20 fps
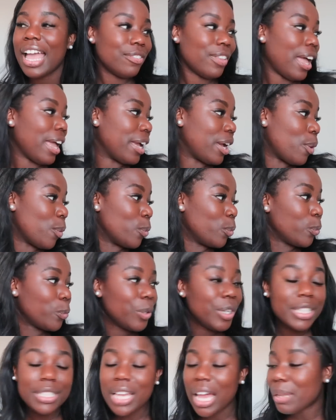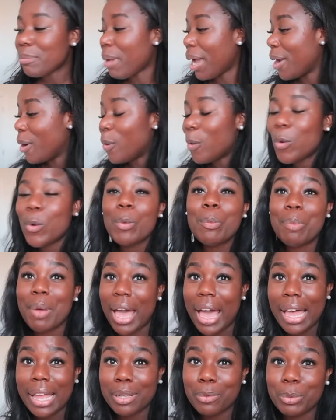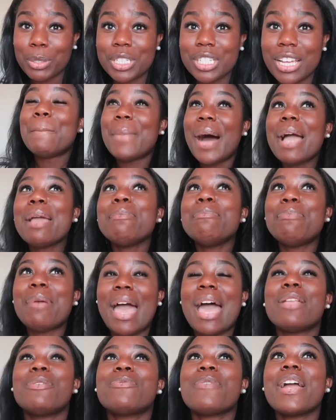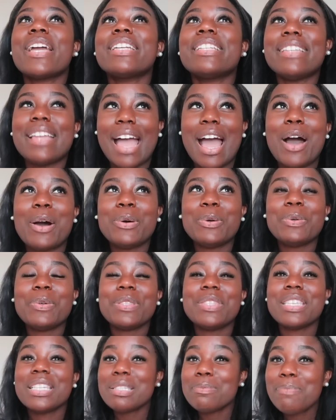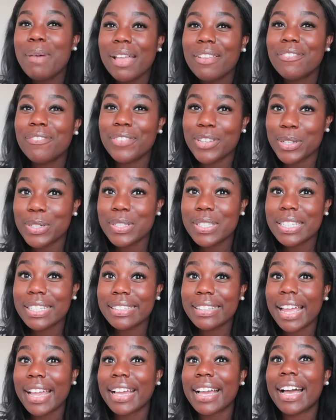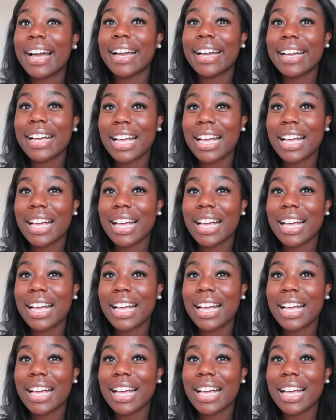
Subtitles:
Like redone my whole bed, which my bed right now, this bed feels like a